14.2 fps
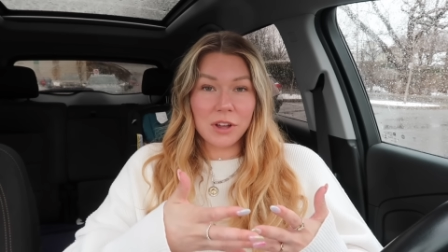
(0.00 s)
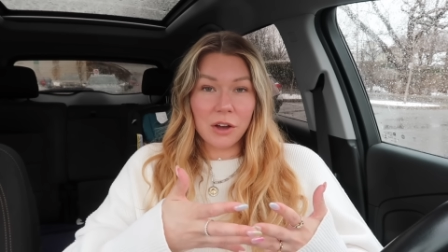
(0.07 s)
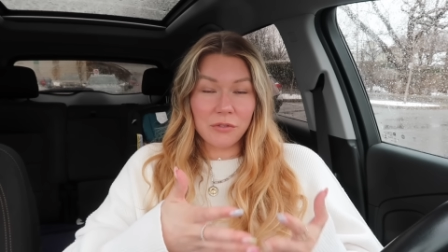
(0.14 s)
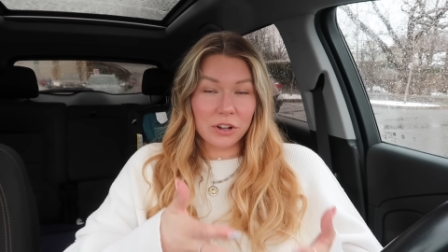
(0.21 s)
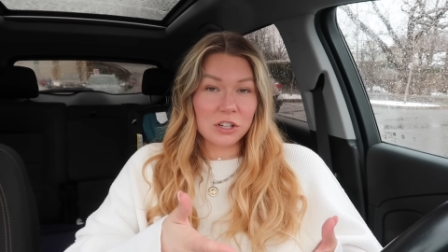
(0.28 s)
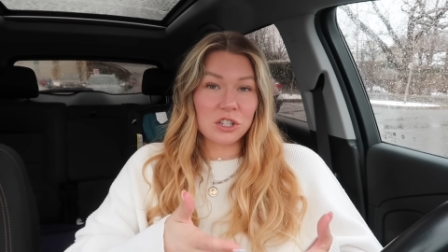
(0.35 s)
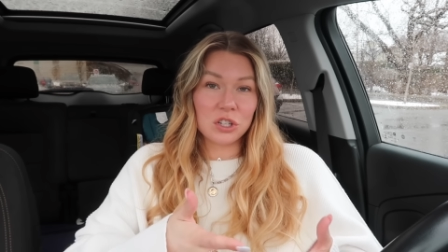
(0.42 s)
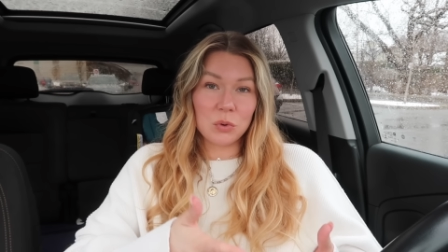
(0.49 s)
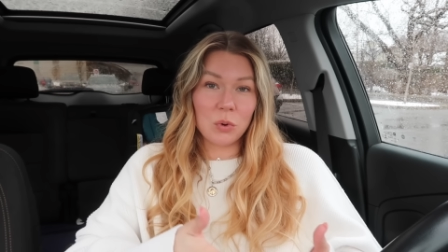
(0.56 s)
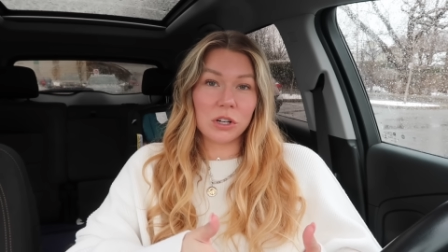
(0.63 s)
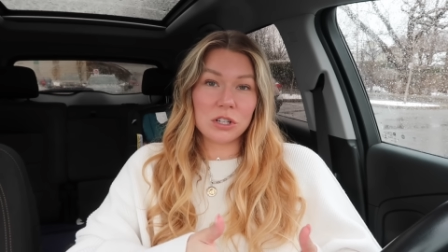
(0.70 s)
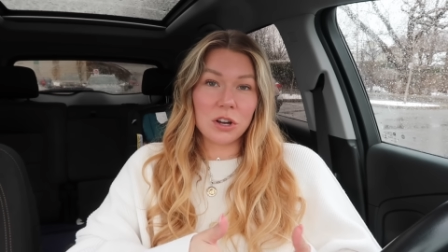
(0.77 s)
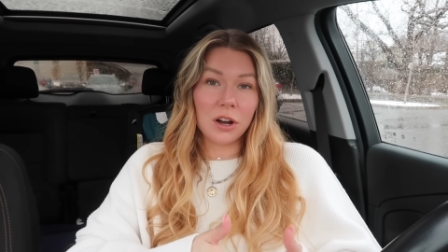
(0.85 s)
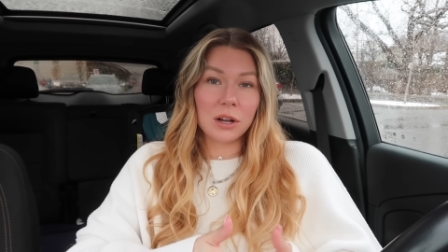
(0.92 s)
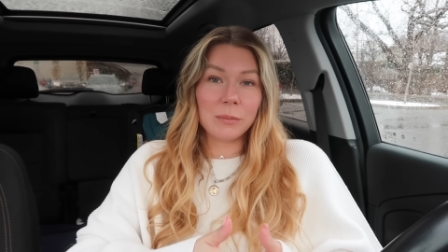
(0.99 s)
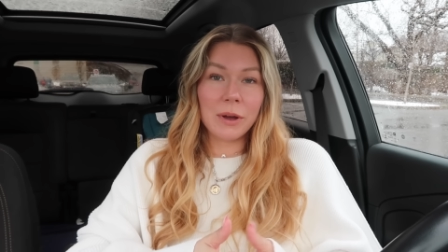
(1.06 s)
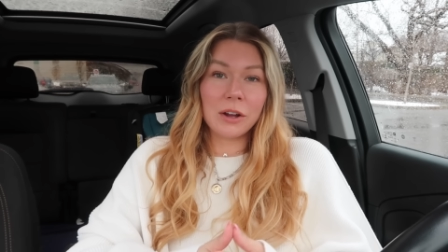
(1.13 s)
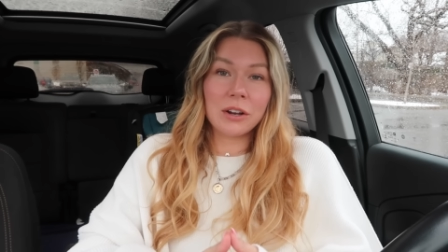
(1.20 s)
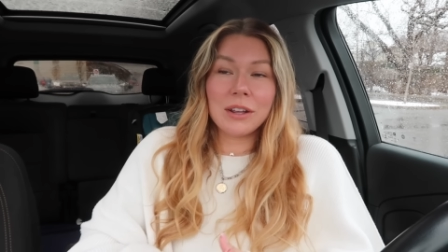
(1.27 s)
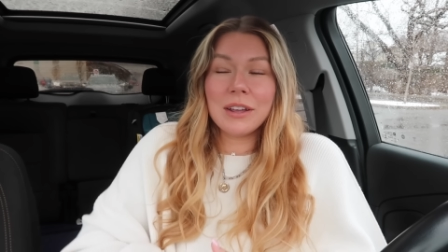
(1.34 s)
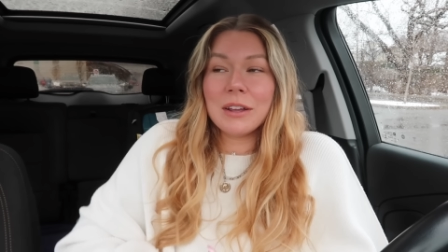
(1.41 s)
eventually want to talk
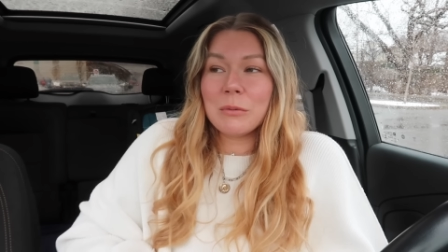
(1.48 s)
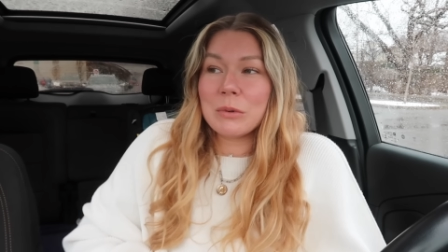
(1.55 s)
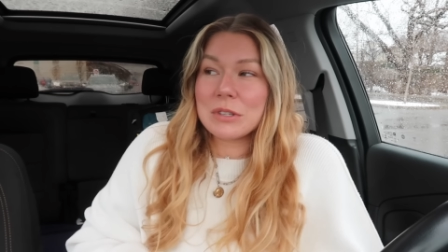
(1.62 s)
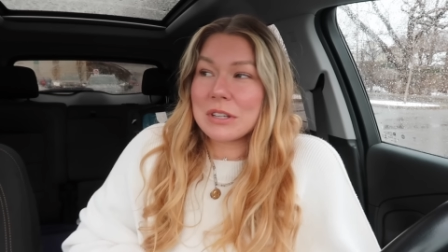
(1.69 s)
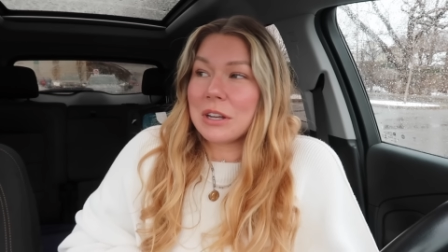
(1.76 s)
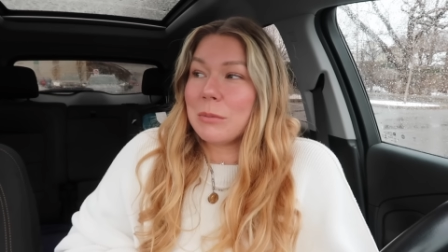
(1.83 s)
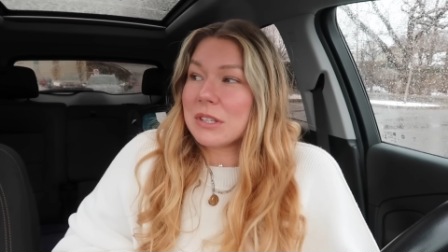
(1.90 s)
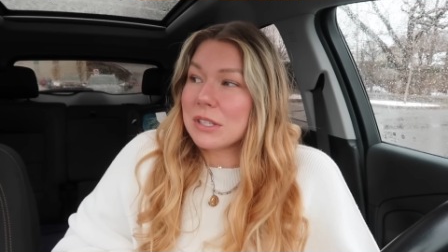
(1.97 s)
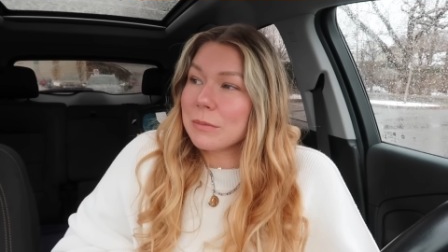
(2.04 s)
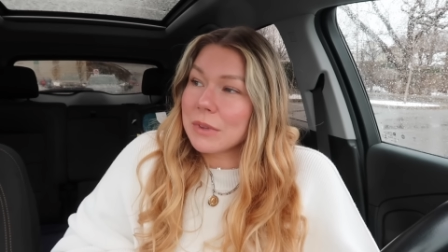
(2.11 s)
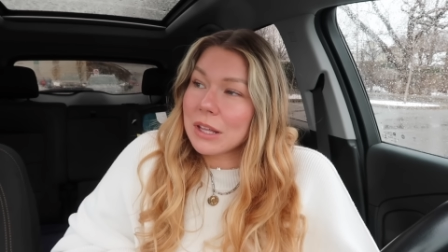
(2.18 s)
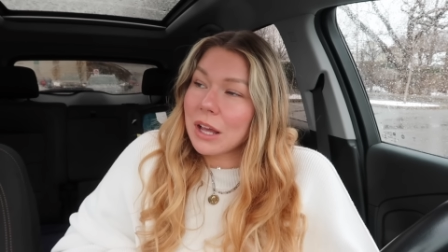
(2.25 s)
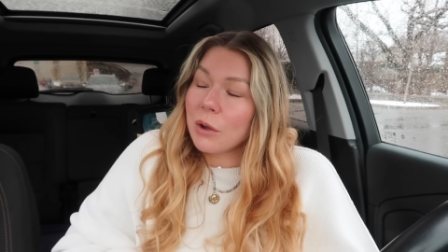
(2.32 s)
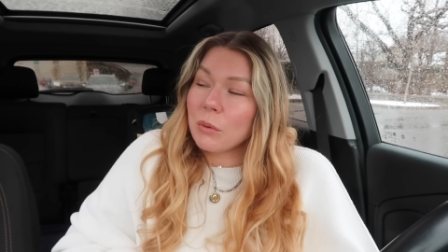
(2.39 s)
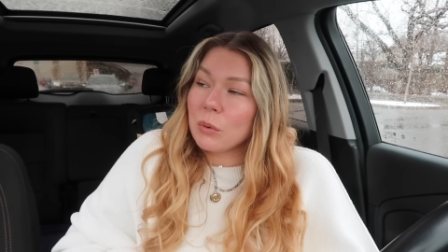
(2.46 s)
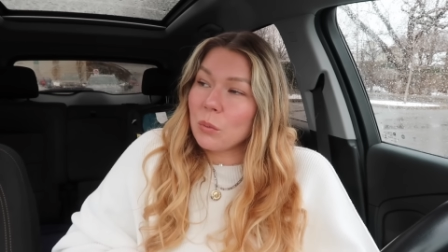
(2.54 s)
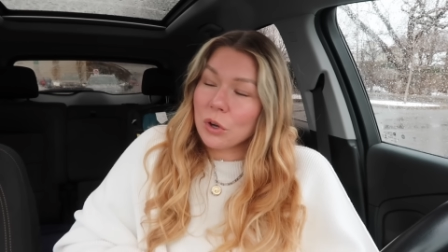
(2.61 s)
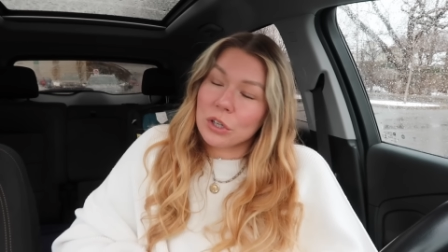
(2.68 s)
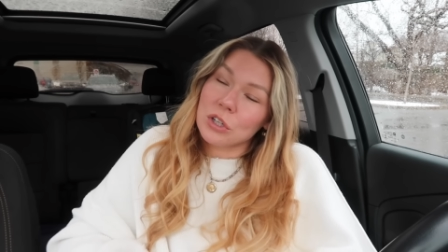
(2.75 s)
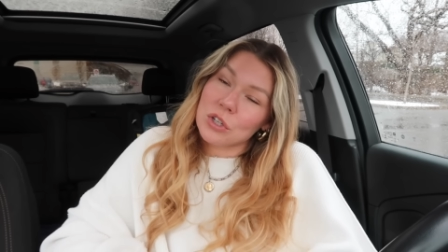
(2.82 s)
about it, it was going to be something I would want